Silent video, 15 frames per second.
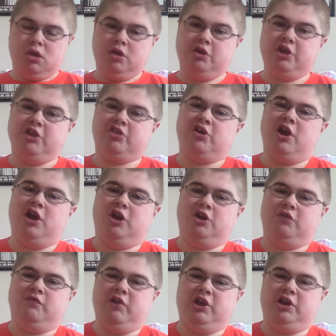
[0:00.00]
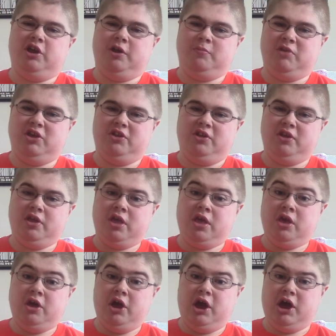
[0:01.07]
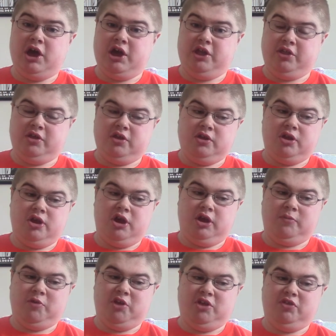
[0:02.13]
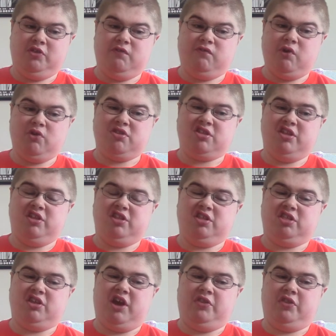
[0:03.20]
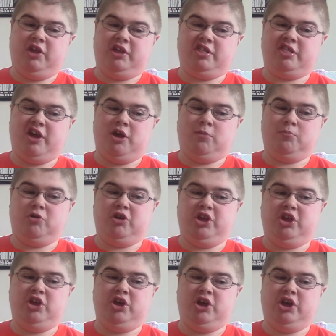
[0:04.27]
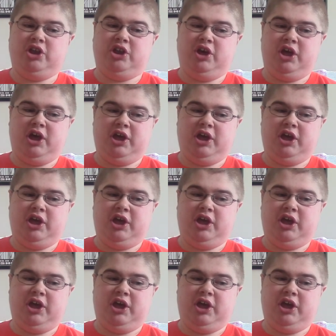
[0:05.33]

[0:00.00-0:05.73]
it. I mean, the verses, I think, sound pretty good.